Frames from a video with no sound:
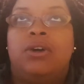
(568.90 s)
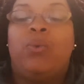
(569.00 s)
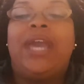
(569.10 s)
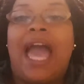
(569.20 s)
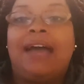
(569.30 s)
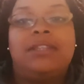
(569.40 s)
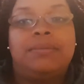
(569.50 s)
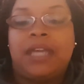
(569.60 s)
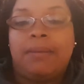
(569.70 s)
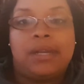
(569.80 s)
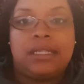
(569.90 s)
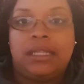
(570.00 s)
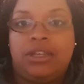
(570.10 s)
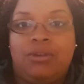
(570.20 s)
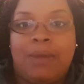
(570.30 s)
We have to be able to
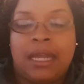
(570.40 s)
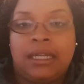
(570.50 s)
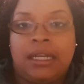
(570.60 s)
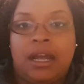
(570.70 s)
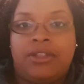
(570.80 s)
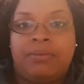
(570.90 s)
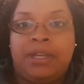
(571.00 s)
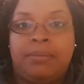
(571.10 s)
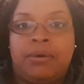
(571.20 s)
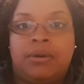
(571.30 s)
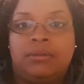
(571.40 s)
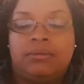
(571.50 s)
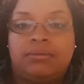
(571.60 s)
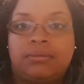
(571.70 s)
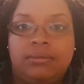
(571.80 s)
see the humanity in other people.
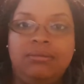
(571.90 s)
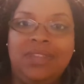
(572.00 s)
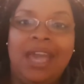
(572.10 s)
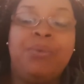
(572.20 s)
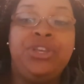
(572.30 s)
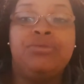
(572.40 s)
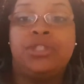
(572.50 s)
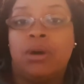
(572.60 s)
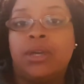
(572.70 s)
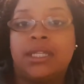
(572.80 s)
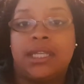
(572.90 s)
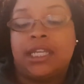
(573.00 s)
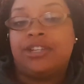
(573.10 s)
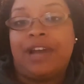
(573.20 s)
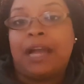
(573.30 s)
And when you don't get to
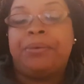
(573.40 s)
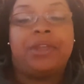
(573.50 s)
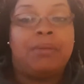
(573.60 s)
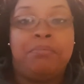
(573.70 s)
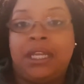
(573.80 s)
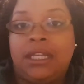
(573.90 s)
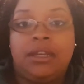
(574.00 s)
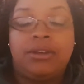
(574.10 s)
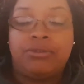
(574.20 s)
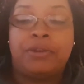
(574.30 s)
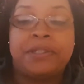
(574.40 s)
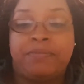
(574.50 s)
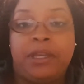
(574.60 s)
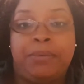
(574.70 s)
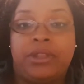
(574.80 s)
interact with many groups
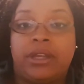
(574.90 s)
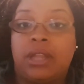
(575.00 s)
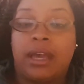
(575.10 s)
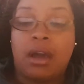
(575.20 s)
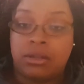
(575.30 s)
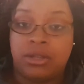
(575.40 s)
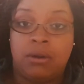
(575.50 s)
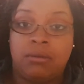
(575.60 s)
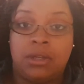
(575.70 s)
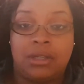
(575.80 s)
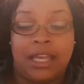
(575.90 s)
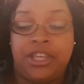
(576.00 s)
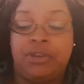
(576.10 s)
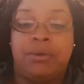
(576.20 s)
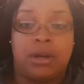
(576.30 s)
of people that don't look
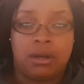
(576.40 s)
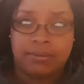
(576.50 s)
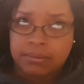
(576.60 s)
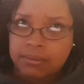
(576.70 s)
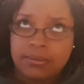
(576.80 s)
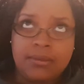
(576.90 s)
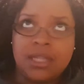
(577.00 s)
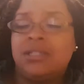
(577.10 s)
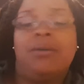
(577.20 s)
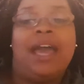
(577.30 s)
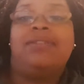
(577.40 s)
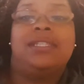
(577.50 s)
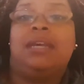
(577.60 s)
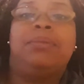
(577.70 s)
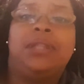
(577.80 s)
like you or don't have the
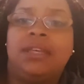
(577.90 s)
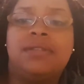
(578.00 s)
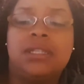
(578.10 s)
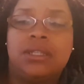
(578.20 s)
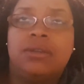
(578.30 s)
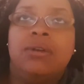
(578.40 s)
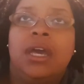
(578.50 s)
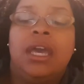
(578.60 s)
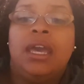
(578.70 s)
same beliefs as you,